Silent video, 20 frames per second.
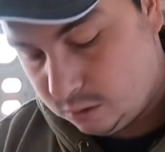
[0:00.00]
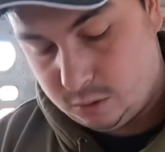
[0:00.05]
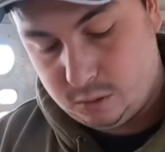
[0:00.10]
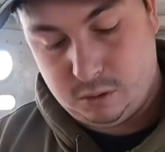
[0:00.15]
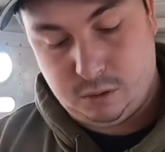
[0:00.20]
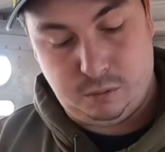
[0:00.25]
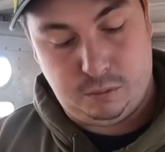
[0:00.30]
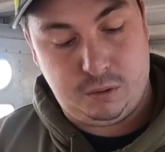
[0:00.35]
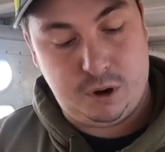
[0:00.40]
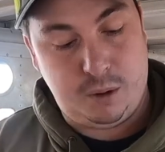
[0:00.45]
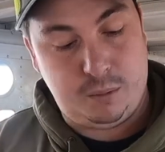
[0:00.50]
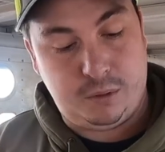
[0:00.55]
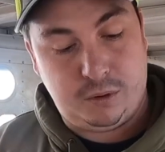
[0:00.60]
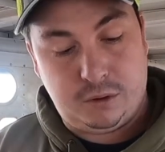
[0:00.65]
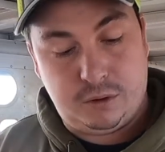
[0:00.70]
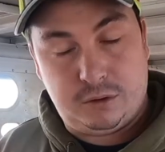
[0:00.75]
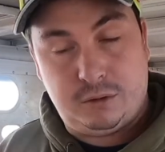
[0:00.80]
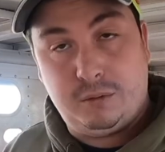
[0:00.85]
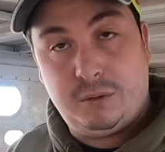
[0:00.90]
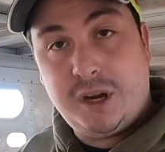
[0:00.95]
or
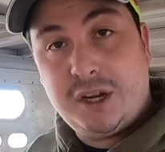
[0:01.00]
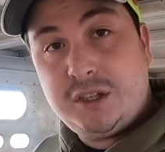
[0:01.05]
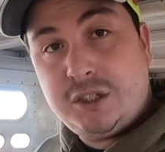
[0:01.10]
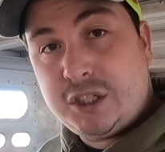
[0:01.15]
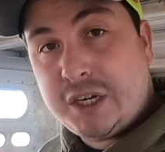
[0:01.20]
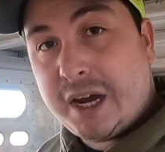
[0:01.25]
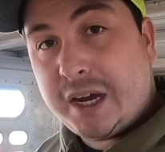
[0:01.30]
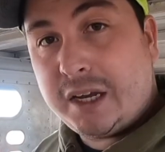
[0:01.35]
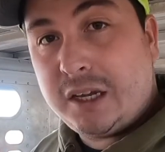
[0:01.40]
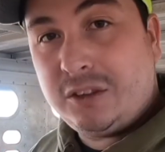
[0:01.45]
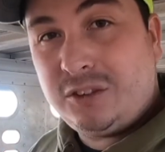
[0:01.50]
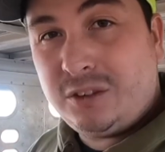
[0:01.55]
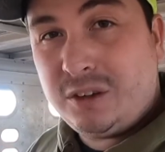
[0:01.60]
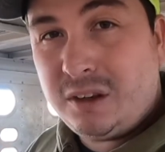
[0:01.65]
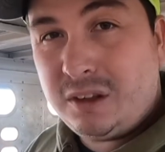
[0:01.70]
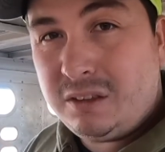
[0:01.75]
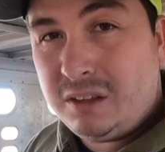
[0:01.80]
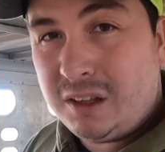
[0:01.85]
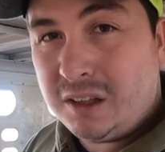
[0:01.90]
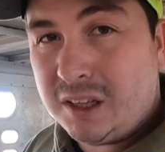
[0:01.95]
rubber rain jackets or
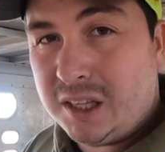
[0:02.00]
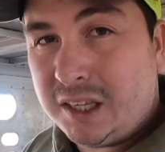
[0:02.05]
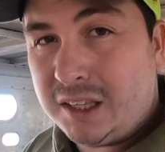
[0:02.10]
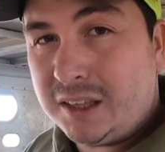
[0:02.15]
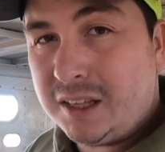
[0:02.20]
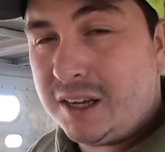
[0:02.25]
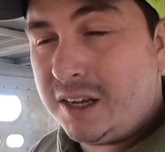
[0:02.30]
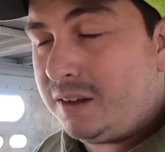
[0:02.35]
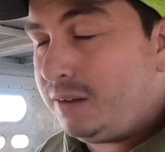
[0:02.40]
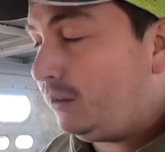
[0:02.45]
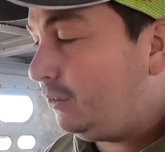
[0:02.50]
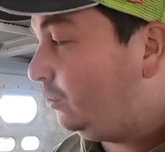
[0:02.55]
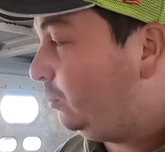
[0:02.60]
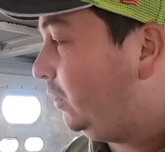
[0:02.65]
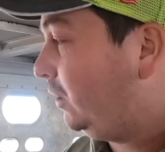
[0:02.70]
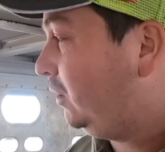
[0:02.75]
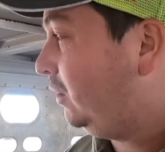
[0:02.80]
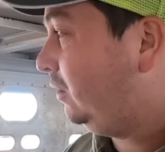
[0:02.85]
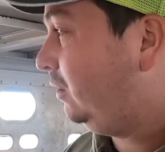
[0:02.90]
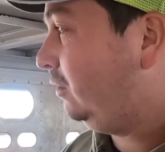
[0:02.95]
anything like that is
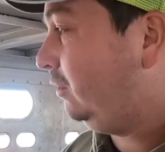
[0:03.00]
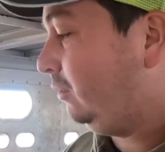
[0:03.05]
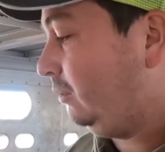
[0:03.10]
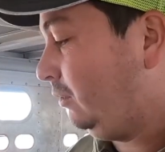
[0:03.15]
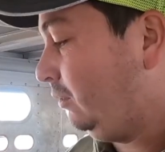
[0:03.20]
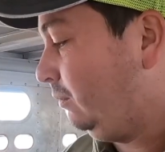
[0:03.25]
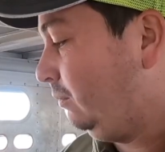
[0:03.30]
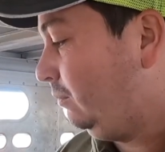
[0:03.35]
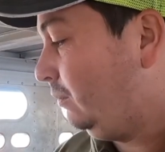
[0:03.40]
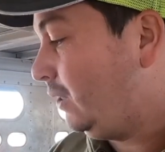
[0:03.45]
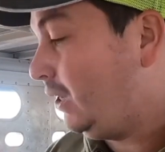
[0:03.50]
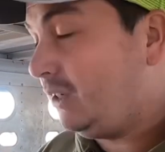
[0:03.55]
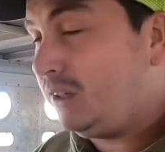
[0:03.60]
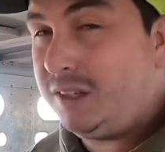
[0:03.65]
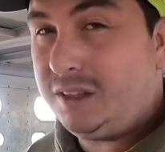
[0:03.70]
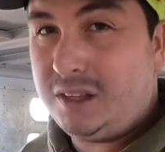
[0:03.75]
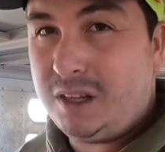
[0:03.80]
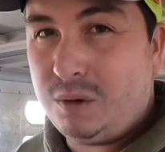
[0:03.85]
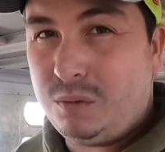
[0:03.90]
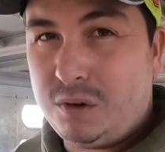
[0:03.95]
because I
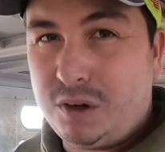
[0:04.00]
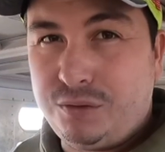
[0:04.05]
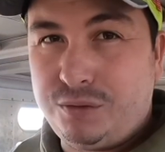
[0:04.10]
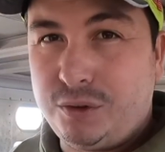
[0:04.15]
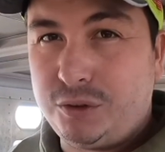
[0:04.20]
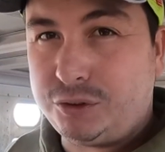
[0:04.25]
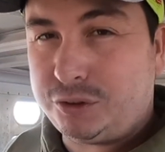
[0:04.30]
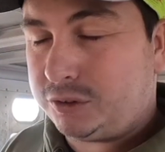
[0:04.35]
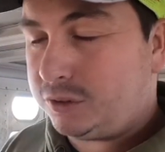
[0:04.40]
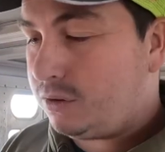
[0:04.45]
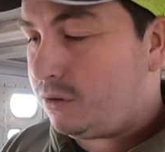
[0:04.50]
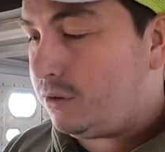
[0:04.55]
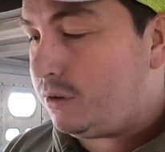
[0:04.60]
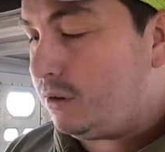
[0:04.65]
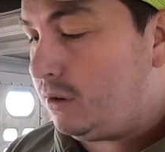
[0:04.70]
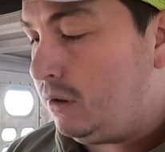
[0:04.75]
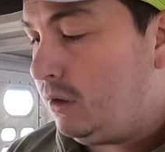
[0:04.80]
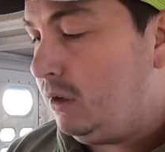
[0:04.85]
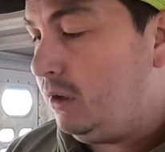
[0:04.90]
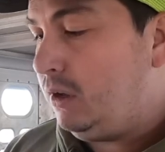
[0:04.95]
did that when I first
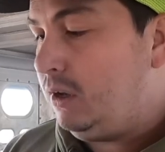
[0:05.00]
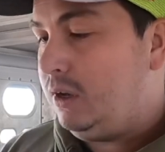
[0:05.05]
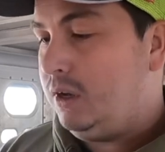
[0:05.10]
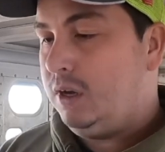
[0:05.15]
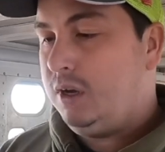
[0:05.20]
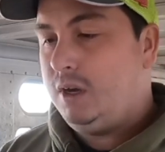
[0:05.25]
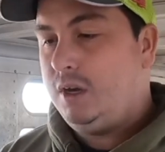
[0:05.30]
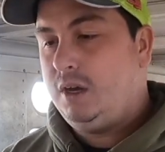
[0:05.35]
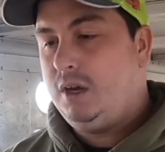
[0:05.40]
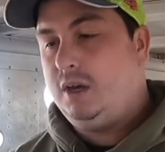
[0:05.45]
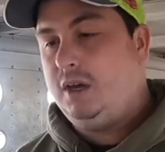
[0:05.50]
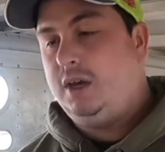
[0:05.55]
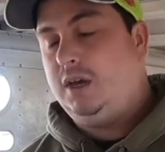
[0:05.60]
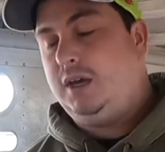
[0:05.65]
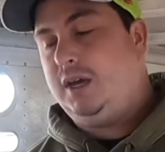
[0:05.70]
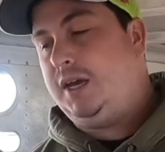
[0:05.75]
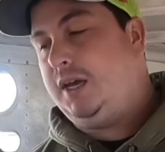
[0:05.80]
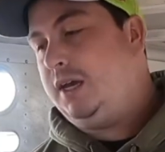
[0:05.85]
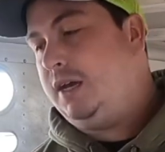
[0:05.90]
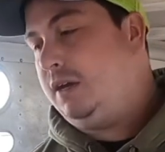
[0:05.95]
started,
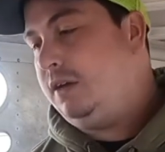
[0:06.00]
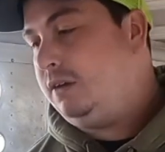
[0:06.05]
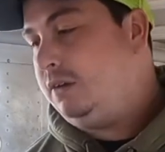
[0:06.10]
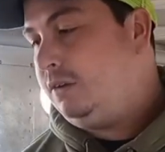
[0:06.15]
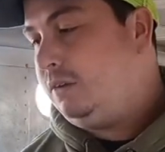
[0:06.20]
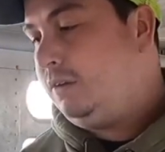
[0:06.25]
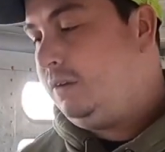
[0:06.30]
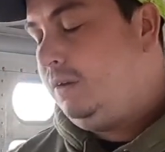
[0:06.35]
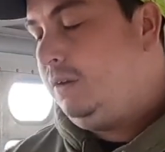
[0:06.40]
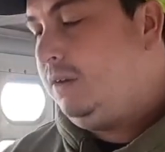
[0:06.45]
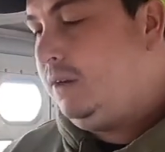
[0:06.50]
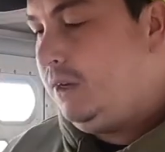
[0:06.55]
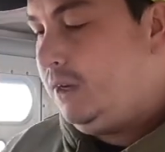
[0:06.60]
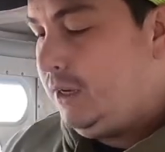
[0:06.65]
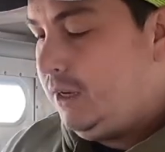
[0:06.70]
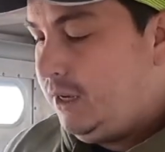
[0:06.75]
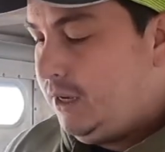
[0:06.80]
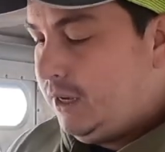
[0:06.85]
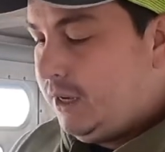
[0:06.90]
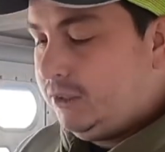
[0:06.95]
and
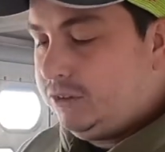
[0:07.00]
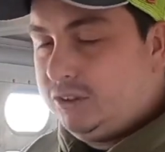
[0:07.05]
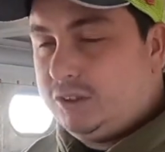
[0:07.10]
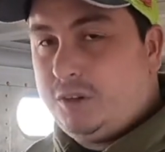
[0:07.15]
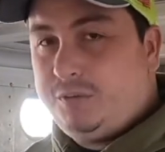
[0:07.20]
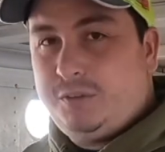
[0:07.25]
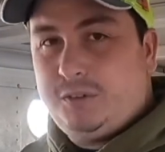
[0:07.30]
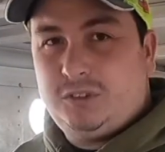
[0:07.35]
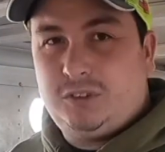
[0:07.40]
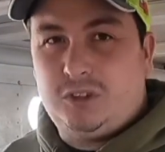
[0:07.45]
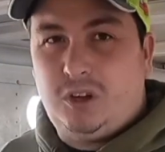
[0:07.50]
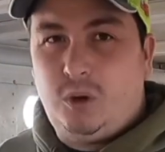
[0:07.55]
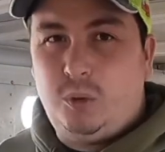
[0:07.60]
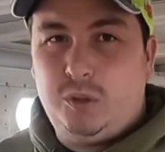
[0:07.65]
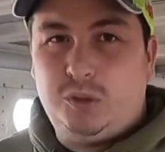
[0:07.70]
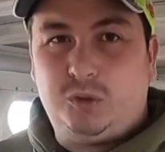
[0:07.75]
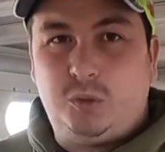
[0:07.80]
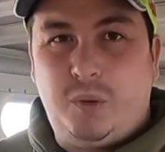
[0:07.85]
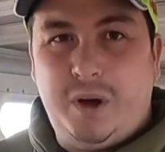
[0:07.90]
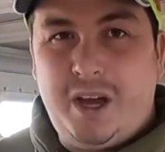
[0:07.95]
that stuff is
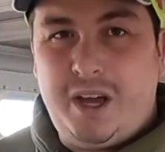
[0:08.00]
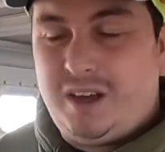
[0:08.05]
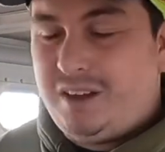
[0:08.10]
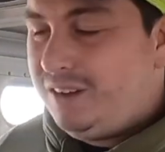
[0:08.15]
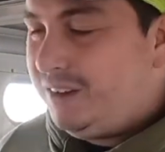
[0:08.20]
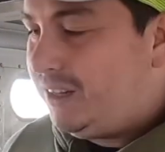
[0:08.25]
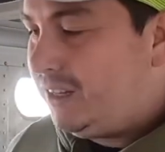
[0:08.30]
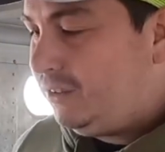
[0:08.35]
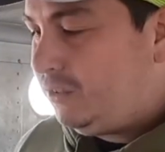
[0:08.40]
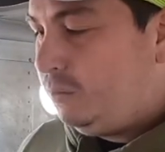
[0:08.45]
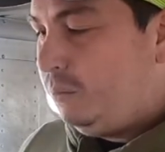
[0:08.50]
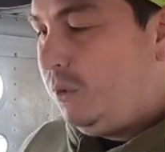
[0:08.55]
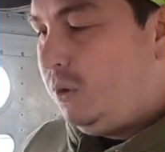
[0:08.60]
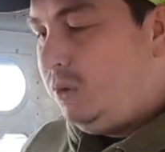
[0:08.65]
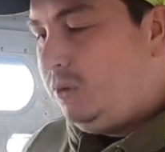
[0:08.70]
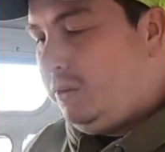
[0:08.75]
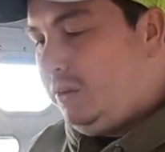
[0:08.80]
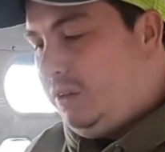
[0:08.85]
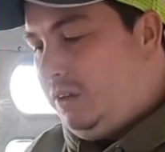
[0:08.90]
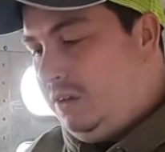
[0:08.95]
always wet. It gets
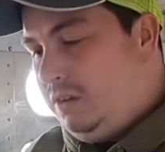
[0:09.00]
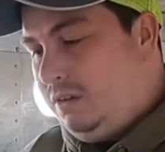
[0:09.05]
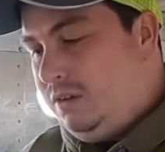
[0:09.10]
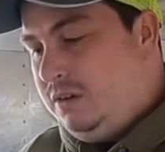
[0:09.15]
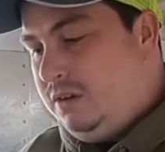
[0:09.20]
moldy.